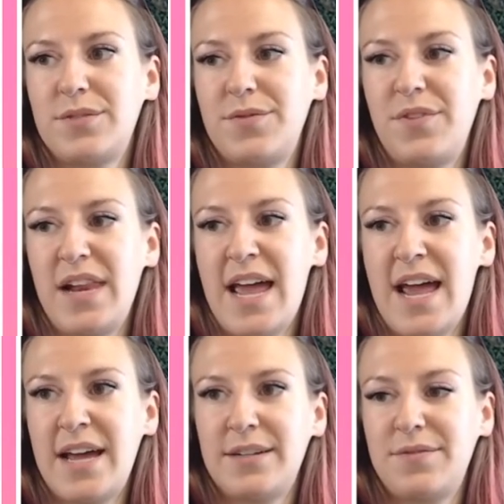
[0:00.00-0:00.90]

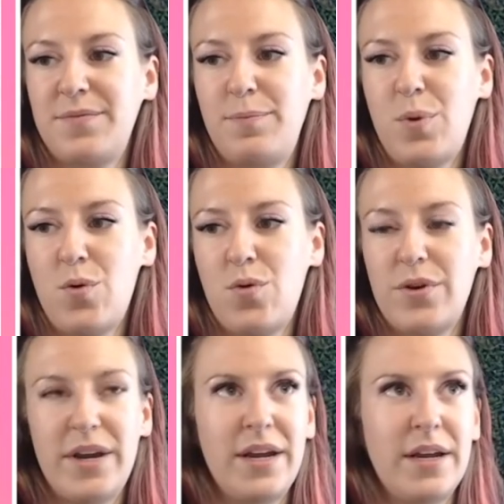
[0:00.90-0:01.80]
flat,
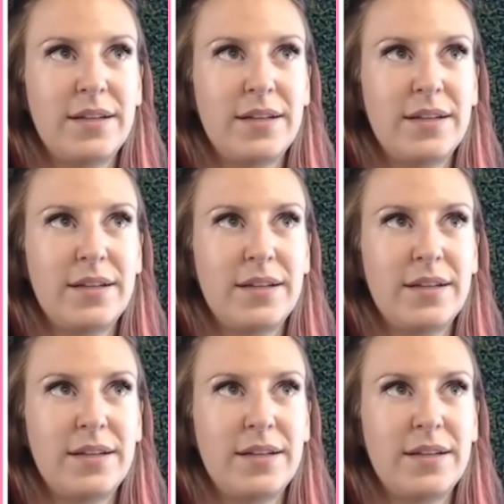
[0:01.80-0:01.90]
boring.